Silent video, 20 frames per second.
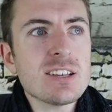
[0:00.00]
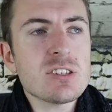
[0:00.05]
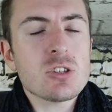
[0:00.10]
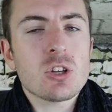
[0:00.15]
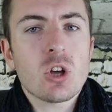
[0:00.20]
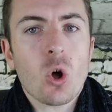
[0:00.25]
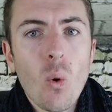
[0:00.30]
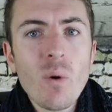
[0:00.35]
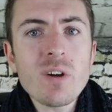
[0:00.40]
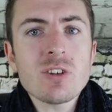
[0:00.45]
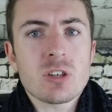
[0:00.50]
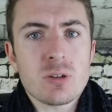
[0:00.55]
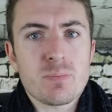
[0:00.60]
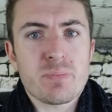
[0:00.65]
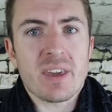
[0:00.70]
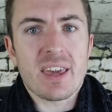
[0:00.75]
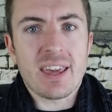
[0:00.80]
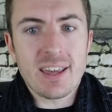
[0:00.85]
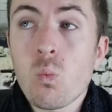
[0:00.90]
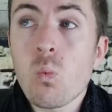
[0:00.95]
is going to
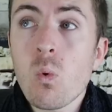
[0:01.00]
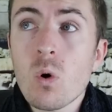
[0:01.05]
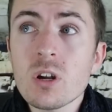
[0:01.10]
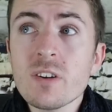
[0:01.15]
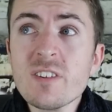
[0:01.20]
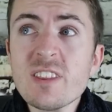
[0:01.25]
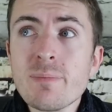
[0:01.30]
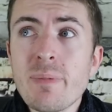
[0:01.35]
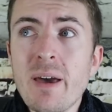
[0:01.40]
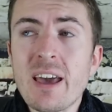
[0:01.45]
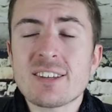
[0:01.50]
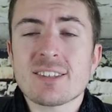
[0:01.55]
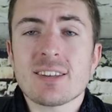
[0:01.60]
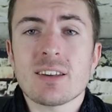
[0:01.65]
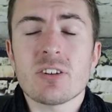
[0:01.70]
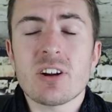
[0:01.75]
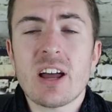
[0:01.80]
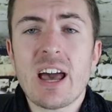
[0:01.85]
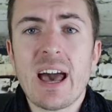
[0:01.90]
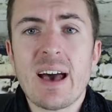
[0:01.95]
be one of the best
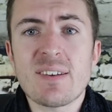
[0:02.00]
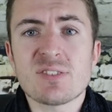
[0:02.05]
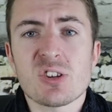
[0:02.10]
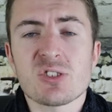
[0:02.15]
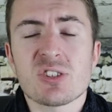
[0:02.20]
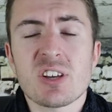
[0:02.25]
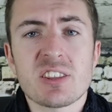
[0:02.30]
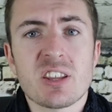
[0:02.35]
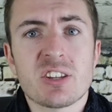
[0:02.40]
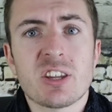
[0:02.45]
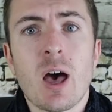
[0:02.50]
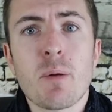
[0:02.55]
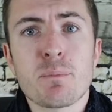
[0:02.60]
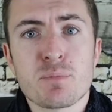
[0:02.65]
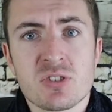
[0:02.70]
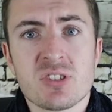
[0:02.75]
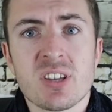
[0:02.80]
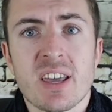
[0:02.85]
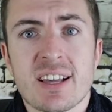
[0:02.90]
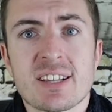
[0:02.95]
centre halves outside the top
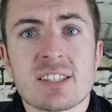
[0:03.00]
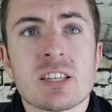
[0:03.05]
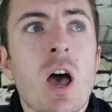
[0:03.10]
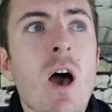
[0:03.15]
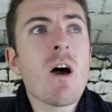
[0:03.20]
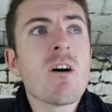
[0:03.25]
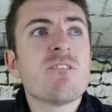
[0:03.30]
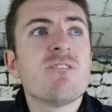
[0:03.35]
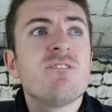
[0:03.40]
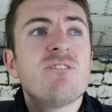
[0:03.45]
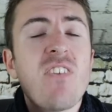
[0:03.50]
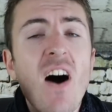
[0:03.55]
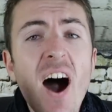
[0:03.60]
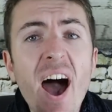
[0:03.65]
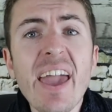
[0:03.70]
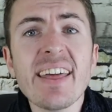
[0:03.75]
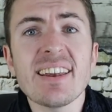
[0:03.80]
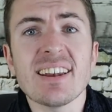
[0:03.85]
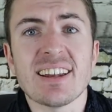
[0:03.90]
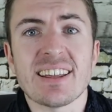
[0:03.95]
six.
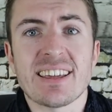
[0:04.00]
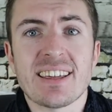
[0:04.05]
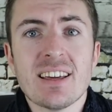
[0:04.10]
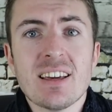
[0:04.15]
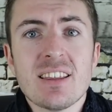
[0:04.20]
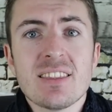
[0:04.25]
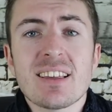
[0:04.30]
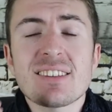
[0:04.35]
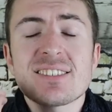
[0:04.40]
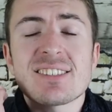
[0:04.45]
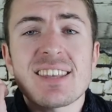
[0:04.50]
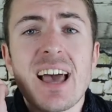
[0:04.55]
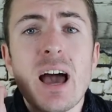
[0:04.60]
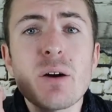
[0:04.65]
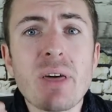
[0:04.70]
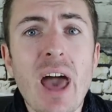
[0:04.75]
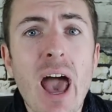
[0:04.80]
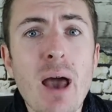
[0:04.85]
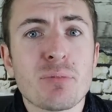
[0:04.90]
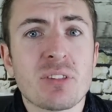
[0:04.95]
Finally, the
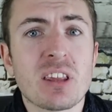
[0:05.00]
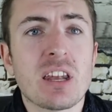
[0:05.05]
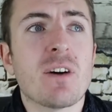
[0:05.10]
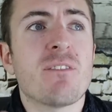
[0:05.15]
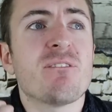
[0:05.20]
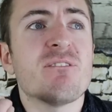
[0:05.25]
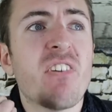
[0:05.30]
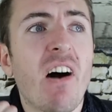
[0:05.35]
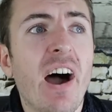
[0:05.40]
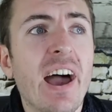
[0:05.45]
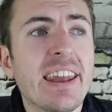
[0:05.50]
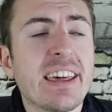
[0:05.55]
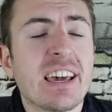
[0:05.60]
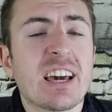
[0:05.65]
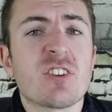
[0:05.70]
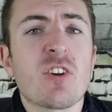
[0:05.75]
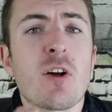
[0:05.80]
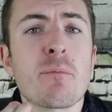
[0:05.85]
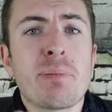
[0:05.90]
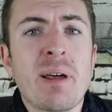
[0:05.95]
Southampton have finally
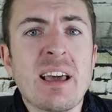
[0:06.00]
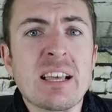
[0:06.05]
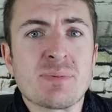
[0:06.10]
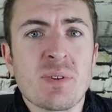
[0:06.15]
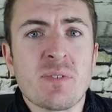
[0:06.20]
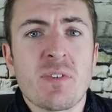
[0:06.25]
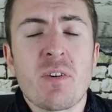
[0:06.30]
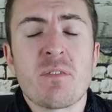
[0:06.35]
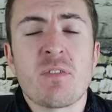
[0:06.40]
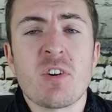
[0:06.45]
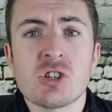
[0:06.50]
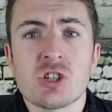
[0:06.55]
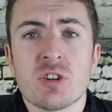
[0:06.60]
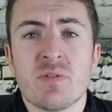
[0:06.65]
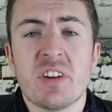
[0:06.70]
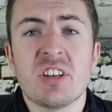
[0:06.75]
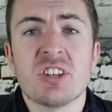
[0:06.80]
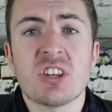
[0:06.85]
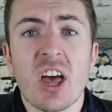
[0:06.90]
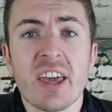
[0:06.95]
got a replacement for Virgil
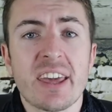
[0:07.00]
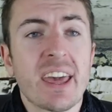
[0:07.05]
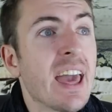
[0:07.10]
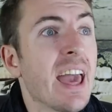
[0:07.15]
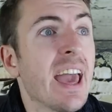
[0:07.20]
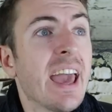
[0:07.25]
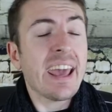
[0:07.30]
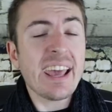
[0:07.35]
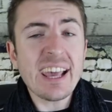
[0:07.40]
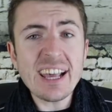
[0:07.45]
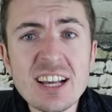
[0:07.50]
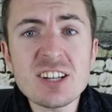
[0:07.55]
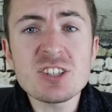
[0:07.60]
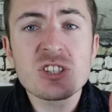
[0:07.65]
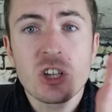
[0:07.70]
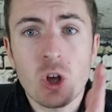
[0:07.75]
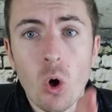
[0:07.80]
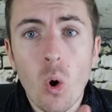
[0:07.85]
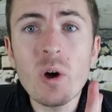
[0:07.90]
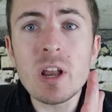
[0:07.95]
van Dijk. He
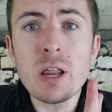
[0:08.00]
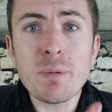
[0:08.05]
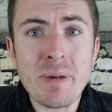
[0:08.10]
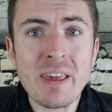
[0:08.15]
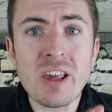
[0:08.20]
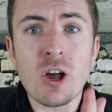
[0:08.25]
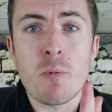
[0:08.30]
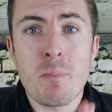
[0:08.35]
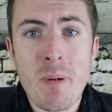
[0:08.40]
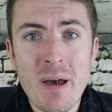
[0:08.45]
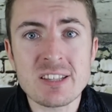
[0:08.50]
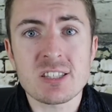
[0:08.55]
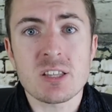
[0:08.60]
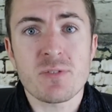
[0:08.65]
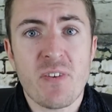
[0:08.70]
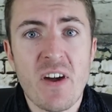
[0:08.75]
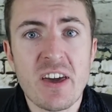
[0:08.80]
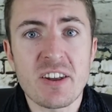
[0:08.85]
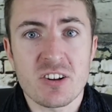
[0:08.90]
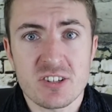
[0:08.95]
is going to be your best
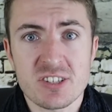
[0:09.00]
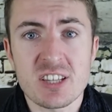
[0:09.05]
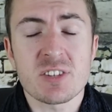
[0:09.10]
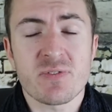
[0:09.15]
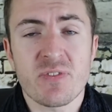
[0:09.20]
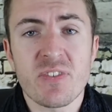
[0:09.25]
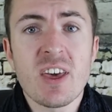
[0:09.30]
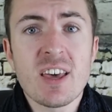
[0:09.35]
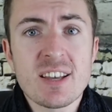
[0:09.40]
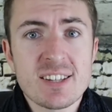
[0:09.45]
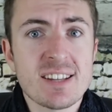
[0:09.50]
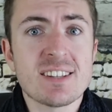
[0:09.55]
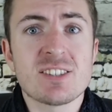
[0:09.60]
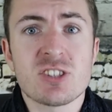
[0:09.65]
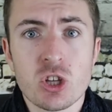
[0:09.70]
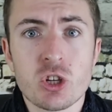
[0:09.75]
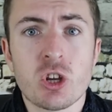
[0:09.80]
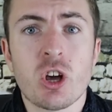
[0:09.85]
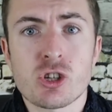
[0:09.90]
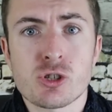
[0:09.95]
defender since
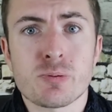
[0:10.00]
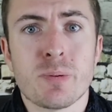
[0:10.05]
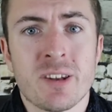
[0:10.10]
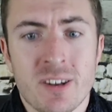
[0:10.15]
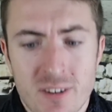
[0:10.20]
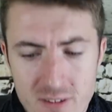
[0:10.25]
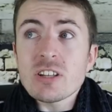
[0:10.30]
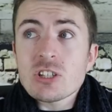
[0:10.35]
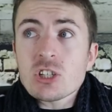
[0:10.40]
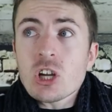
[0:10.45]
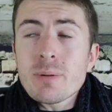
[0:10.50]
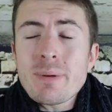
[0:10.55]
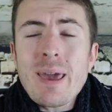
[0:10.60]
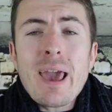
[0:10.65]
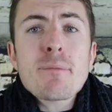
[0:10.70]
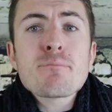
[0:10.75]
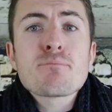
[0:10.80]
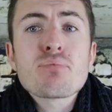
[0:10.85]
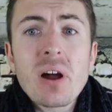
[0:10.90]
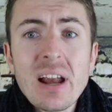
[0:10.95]
the Dutchman. This is going to
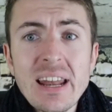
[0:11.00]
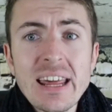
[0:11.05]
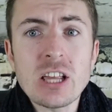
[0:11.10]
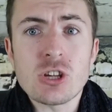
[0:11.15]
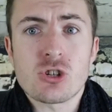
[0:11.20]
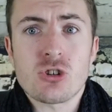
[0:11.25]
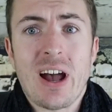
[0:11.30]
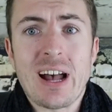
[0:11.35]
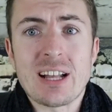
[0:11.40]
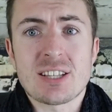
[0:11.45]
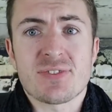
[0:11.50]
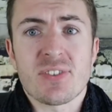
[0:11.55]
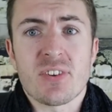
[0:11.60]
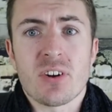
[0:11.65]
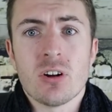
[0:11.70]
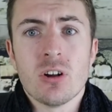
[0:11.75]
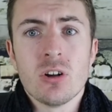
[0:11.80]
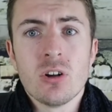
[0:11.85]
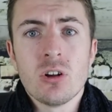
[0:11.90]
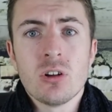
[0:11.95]
be a brilliant
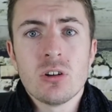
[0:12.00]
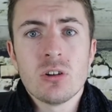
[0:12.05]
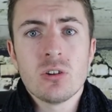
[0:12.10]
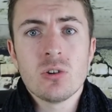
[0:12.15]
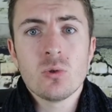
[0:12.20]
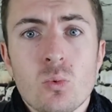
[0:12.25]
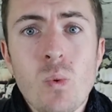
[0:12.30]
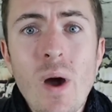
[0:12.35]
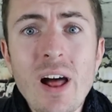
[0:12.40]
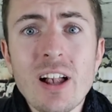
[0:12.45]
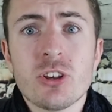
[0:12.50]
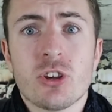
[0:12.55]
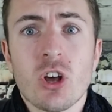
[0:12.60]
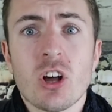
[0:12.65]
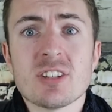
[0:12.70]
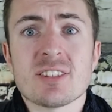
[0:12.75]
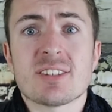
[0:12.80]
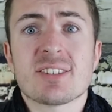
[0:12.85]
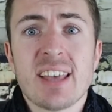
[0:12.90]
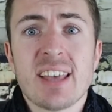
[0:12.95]
transfer. Well done,